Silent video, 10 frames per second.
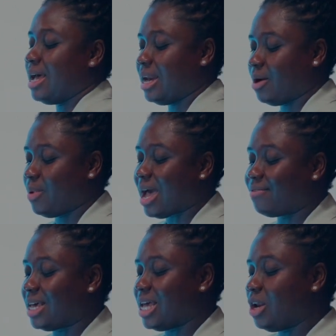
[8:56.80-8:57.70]
And then we
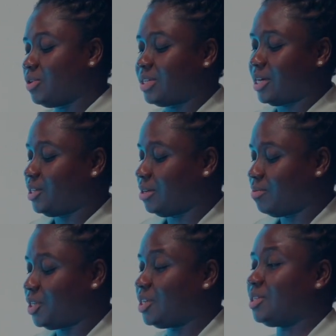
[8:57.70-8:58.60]
have the yellow
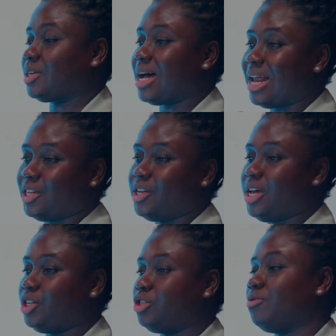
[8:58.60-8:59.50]
section, which is color
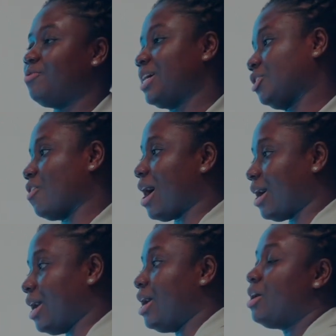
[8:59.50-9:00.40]
change to first
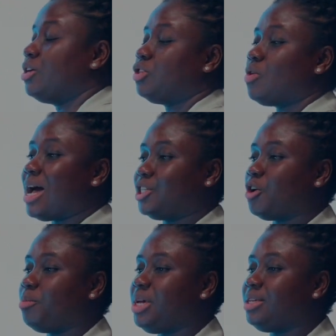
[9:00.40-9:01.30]
crack. So as
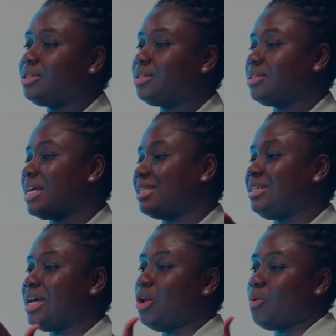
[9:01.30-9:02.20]
the beans start
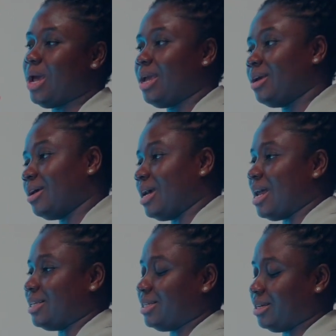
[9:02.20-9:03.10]
to yellow away,
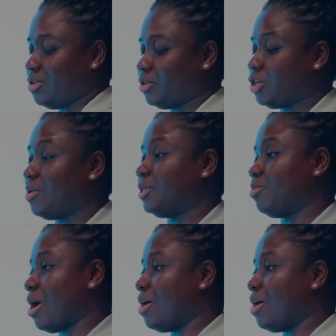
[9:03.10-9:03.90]
and as it goes forward